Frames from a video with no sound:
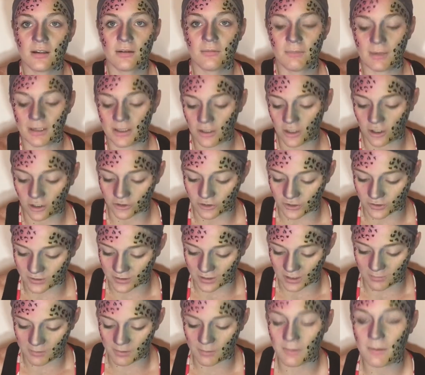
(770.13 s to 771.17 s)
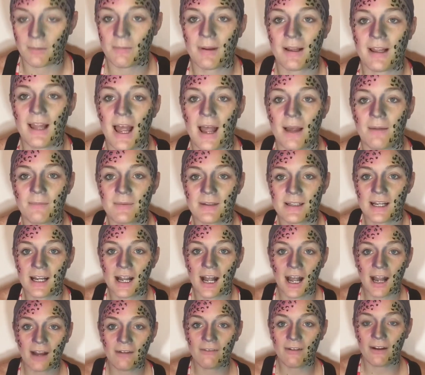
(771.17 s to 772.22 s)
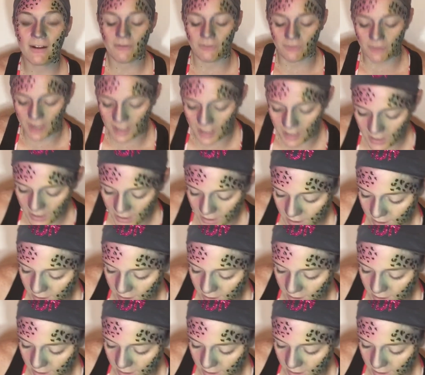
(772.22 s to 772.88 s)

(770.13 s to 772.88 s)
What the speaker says: My dog just climbed up in my lap. Say hi, Ruffy.